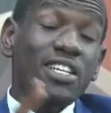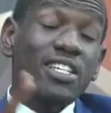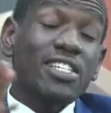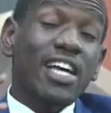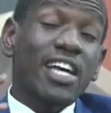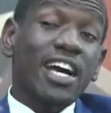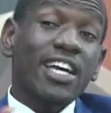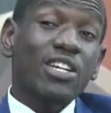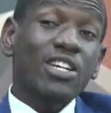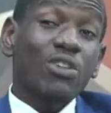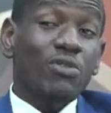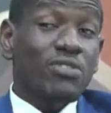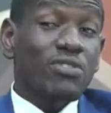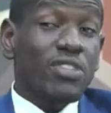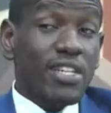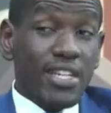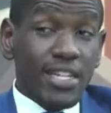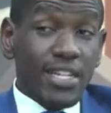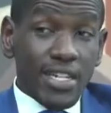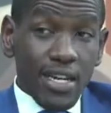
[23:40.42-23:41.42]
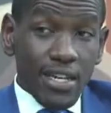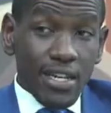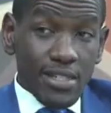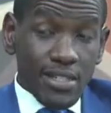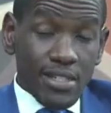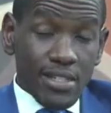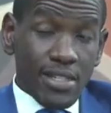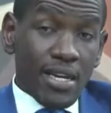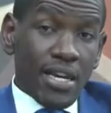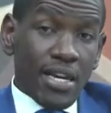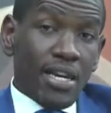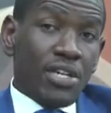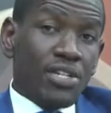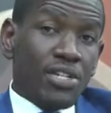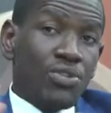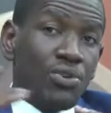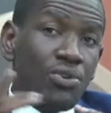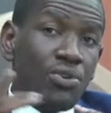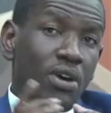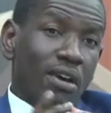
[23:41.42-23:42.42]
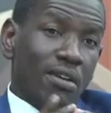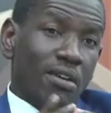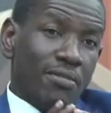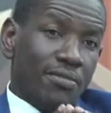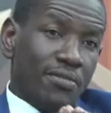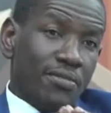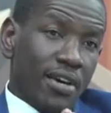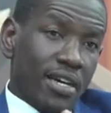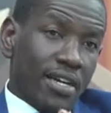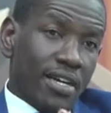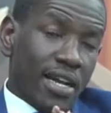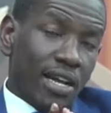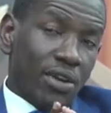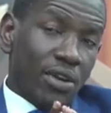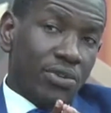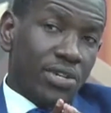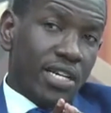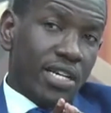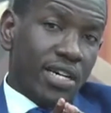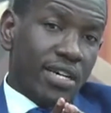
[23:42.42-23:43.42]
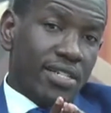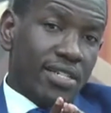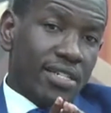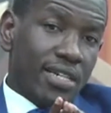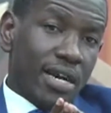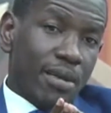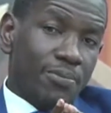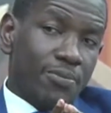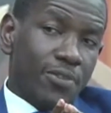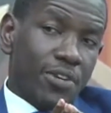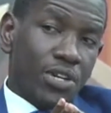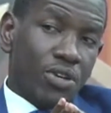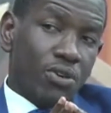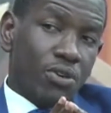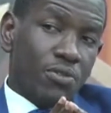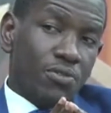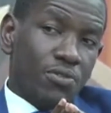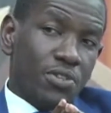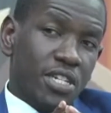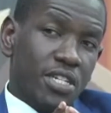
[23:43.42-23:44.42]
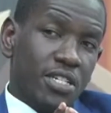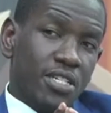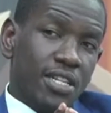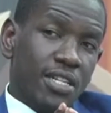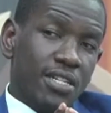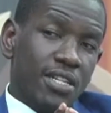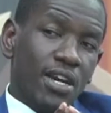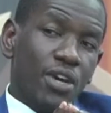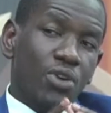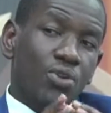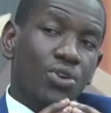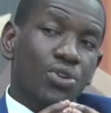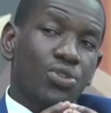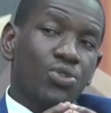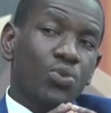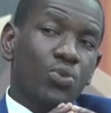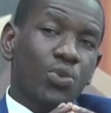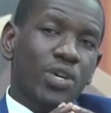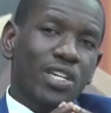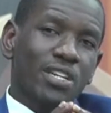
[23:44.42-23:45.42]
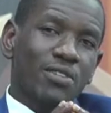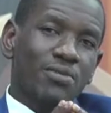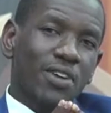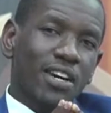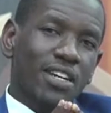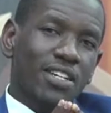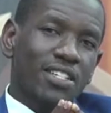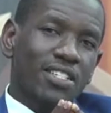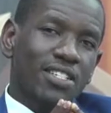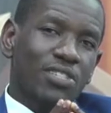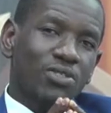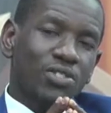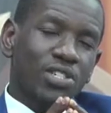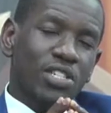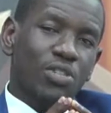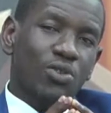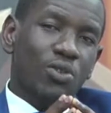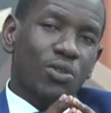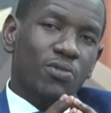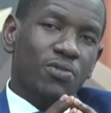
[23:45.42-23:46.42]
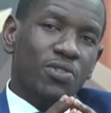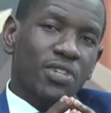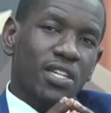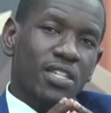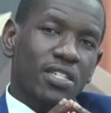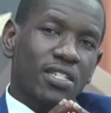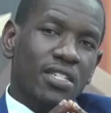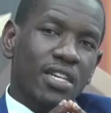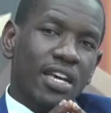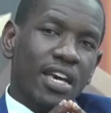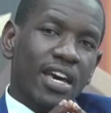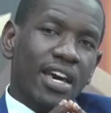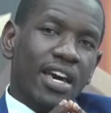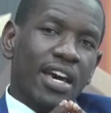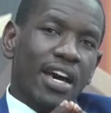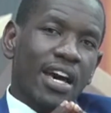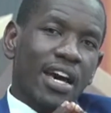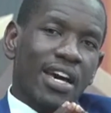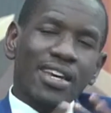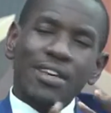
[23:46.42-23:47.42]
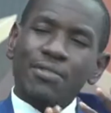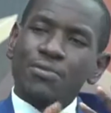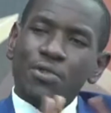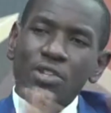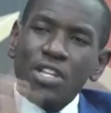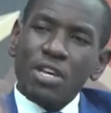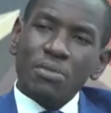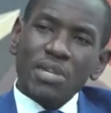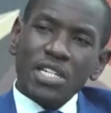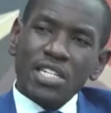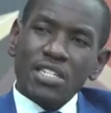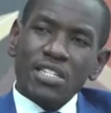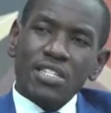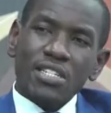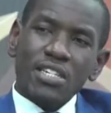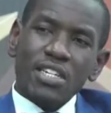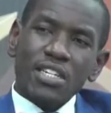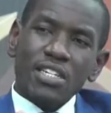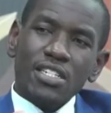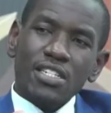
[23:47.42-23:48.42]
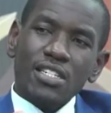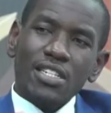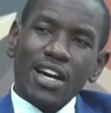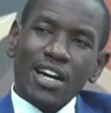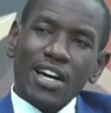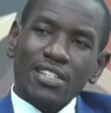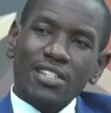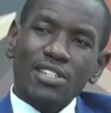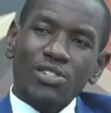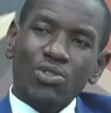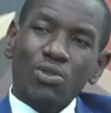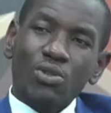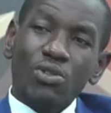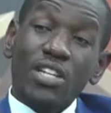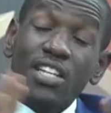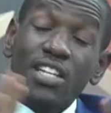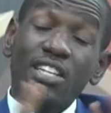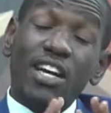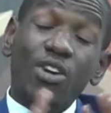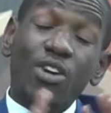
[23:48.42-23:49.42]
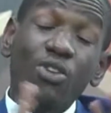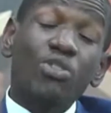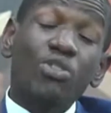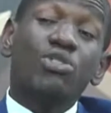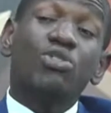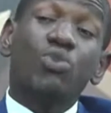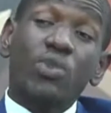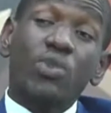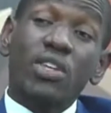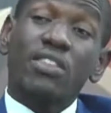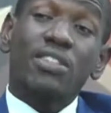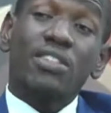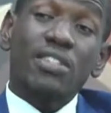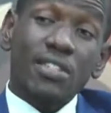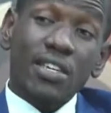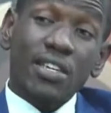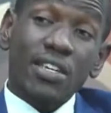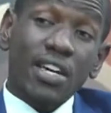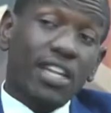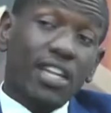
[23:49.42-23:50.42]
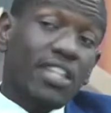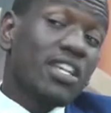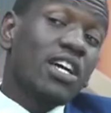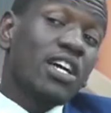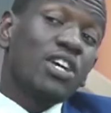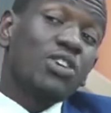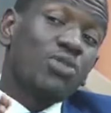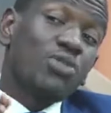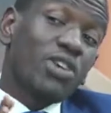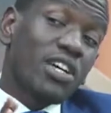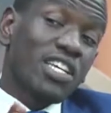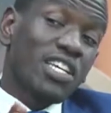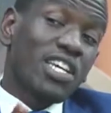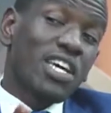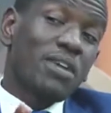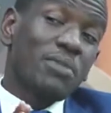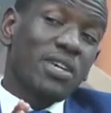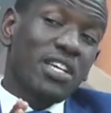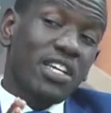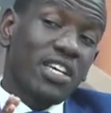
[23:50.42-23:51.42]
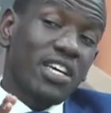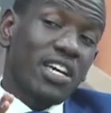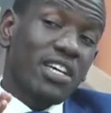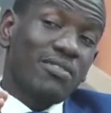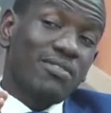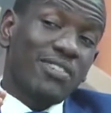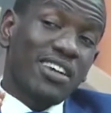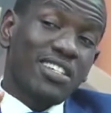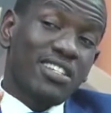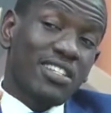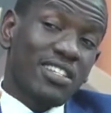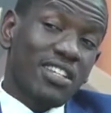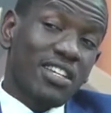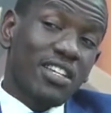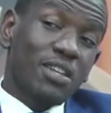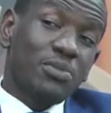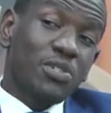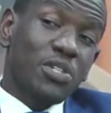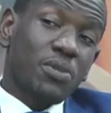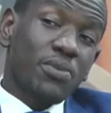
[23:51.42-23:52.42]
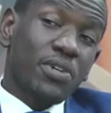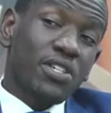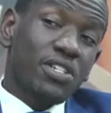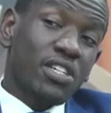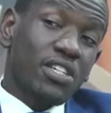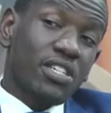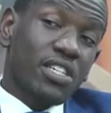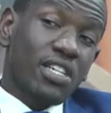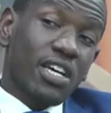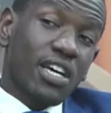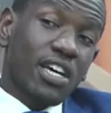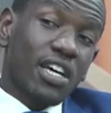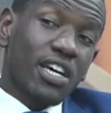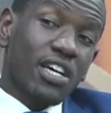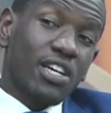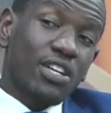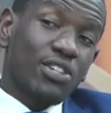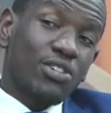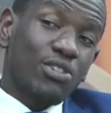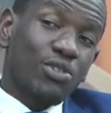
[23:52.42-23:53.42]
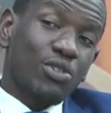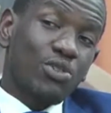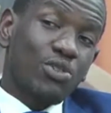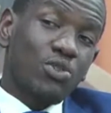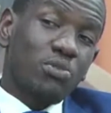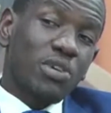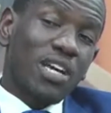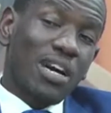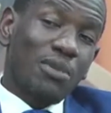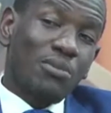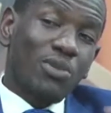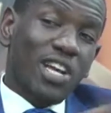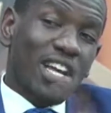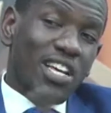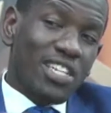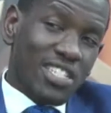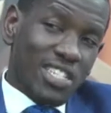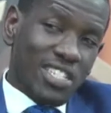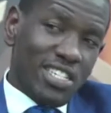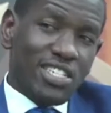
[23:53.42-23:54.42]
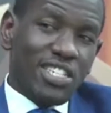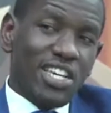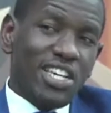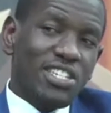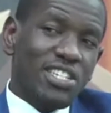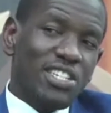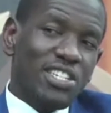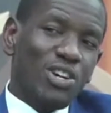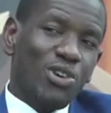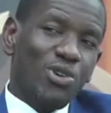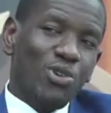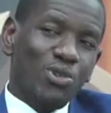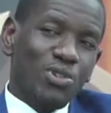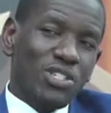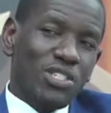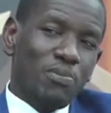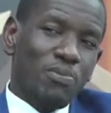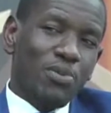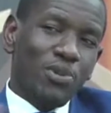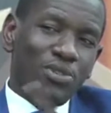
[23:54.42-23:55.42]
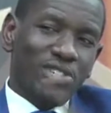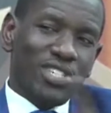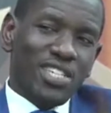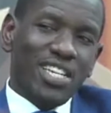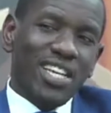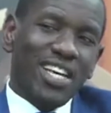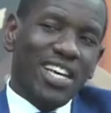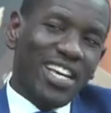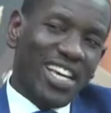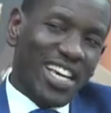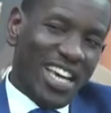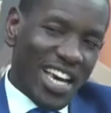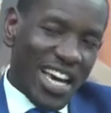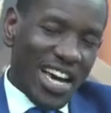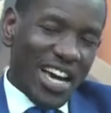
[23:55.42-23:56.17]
on the side of the riggers. So you have Raila Odinga's camp very confident that they are going to win. In fact, it's not just confidence. For them, it is cast in stone that they are going to win this thing. And you can hear Mary advising the deputy president, you know, to be humble as he stays in the cold post